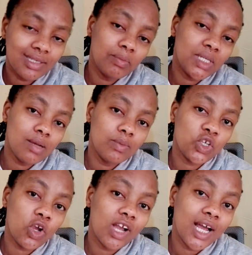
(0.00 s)

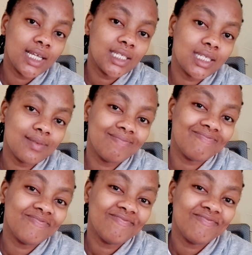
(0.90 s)
Sometimes yogurt,
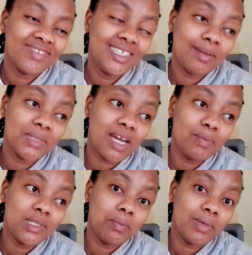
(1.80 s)

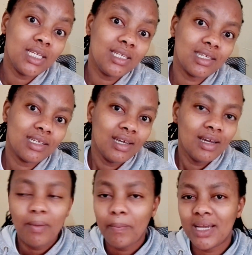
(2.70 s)
sometimes meat,
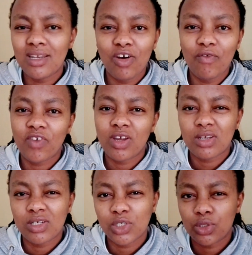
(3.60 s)
but not
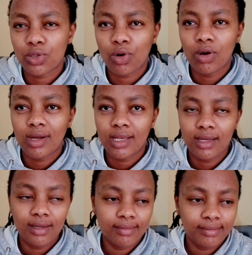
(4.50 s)
very strongly.